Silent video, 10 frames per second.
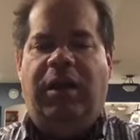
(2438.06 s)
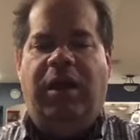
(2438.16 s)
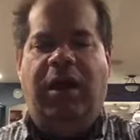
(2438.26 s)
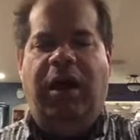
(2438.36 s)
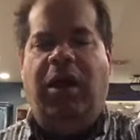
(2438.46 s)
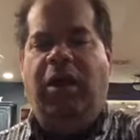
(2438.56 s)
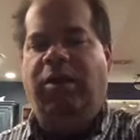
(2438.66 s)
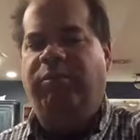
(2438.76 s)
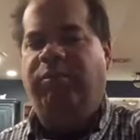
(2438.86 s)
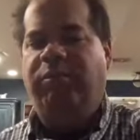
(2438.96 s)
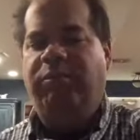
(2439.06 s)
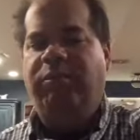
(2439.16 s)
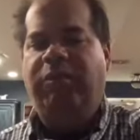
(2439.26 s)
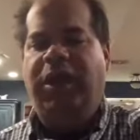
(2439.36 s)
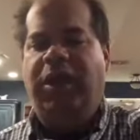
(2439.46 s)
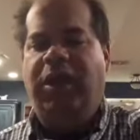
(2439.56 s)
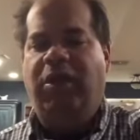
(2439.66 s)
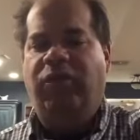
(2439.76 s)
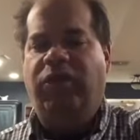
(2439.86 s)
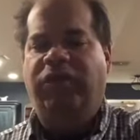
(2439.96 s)
um, you
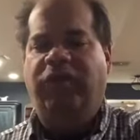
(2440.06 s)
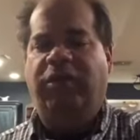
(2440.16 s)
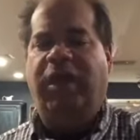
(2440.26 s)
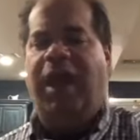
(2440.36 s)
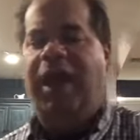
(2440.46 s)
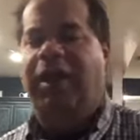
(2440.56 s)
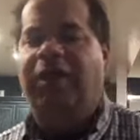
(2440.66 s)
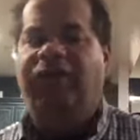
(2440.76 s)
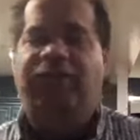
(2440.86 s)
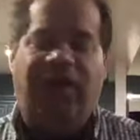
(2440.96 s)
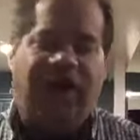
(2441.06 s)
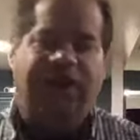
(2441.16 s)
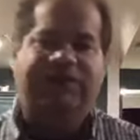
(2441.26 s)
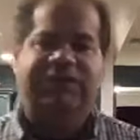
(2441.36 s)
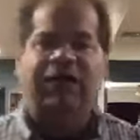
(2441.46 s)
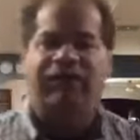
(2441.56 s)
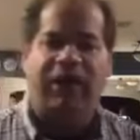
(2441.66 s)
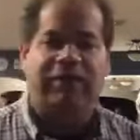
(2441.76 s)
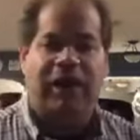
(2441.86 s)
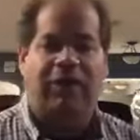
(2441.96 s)
know, there's a lot of uh, stuff
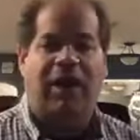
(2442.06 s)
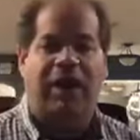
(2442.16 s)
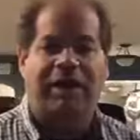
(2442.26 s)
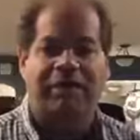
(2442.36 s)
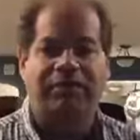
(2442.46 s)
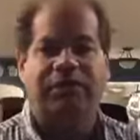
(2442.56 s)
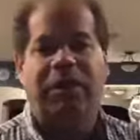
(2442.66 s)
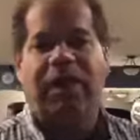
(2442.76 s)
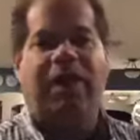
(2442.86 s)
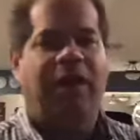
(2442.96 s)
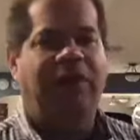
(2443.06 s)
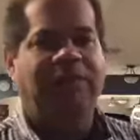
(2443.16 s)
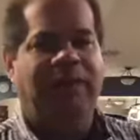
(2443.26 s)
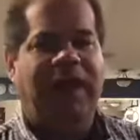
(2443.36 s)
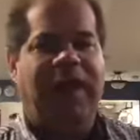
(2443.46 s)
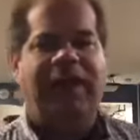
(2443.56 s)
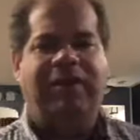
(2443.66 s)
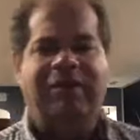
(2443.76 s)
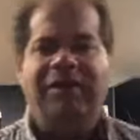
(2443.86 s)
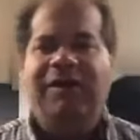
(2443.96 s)
out there on it. Um,
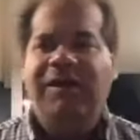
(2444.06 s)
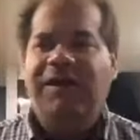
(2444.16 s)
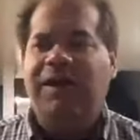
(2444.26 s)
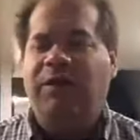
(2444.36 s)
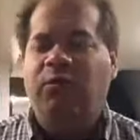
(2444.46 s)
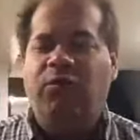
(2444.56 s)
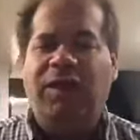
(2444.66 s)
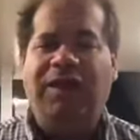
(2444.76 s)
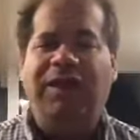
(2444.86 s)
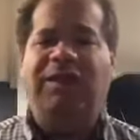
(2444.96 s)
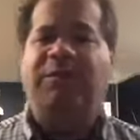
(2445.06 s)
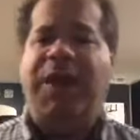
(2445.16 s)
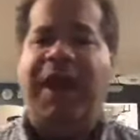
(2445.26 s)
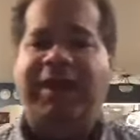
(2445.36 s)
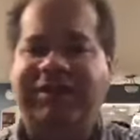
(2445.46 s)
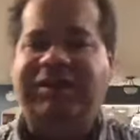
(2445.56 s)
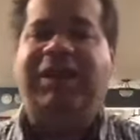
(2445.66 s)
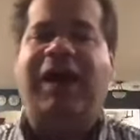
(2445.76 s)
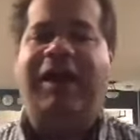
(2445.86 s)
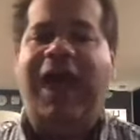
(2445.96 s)
and it really depends
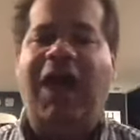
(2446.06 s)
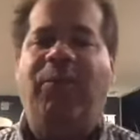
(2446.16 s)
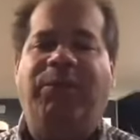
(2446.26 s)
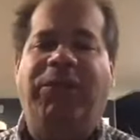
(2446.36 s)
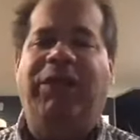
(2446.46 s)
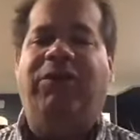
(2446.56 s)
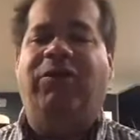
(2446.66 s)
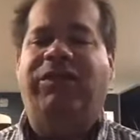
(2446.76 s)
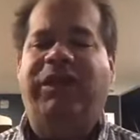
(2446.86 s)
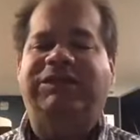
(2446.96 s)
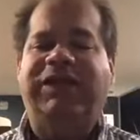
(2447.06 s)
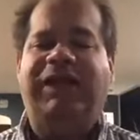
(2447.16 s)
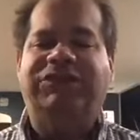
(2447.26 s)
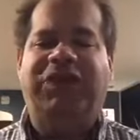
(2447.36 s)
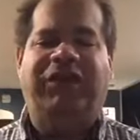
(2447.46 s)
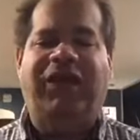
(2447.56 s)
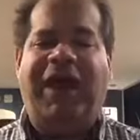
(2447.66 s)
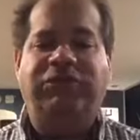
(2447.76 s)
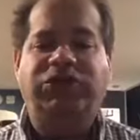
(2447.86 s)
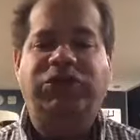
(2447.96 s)
on how political things get, Jeff,
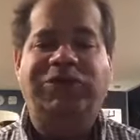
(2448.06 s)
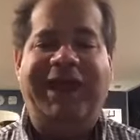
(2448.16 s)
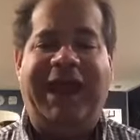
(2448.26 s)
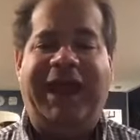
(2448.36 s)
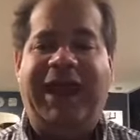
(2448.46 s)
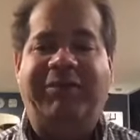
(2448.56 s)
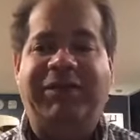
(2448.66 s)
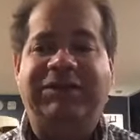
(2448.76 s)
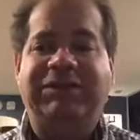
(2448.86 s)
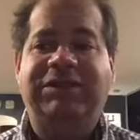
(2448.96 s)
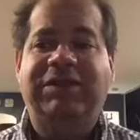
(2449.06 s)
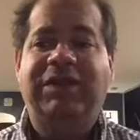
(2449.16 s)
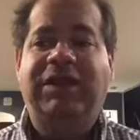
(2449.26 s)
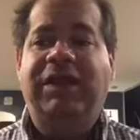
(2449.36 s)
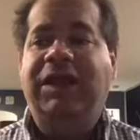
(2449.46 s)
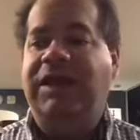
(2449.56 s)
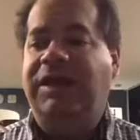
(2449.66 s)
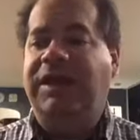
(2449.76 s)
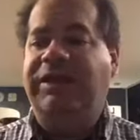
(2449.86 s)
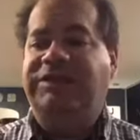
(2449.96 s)
how soon that happens. It
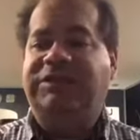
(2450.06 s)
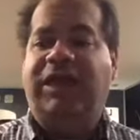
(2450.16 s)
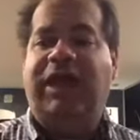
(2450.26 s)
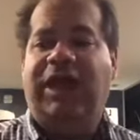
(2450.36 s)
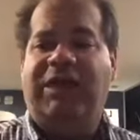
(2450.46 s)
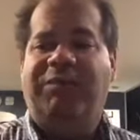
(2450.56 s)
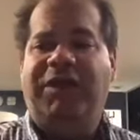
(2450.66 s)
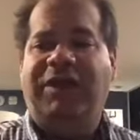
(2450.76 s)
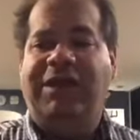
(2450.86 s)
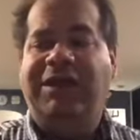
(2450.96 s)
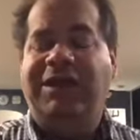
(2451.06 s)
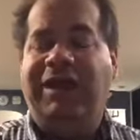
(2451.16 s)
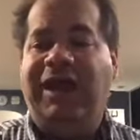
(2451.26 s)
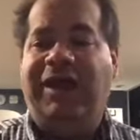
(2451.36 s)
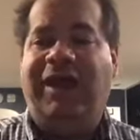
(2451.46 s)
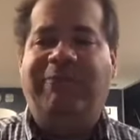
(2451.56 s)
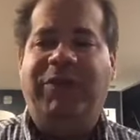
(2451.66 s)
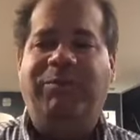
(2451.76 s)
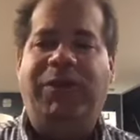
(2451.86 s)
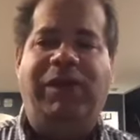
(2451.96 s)
needs to happen. They need to get a couple
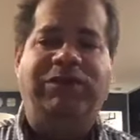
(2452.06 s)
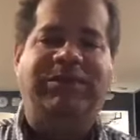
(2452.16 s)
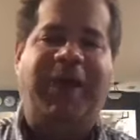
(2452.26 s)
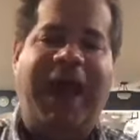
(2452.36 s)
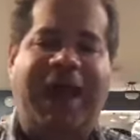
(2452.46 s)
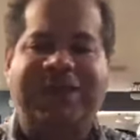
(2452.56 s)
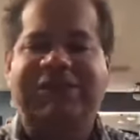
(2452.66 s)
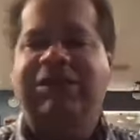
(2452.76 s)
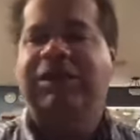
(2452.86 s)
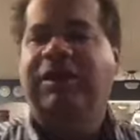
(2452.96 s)
of bills passed